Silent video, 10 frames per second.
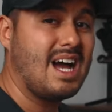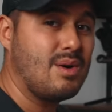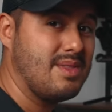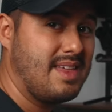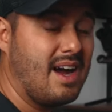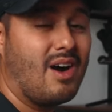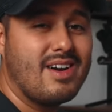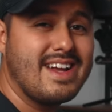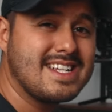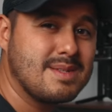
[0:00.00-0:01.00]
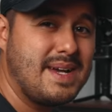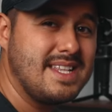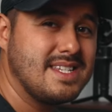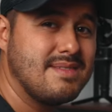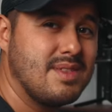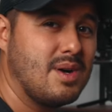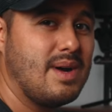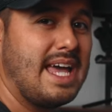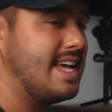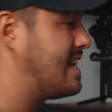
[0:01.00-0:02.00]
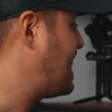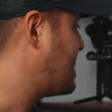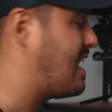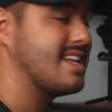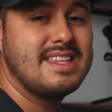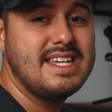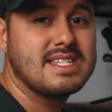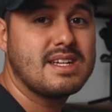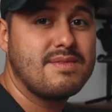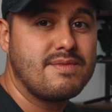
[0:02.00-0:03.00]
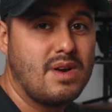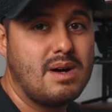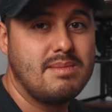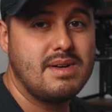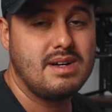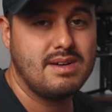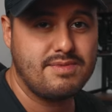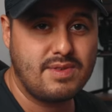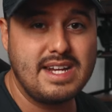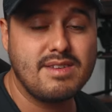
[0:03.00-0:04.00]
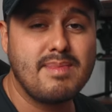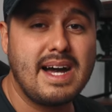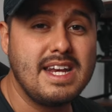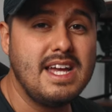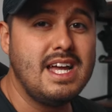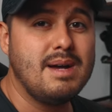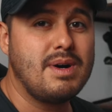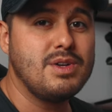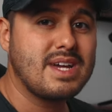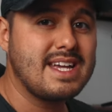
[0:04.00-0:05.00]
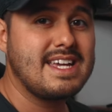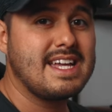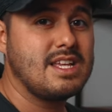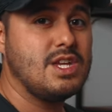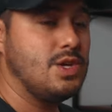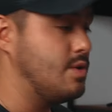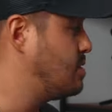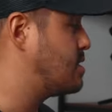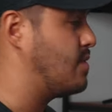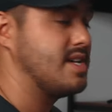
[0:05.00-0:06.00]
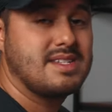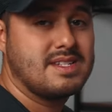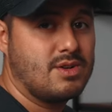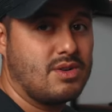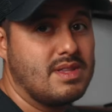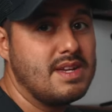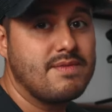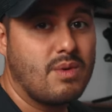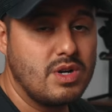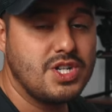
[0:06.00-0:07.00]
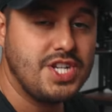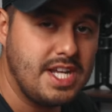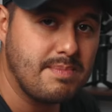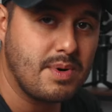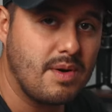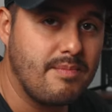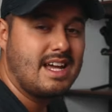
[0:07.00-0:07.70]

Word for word: Now they are expensive though and I got these from a friend of mine but you can get used ones certainly for cheaper.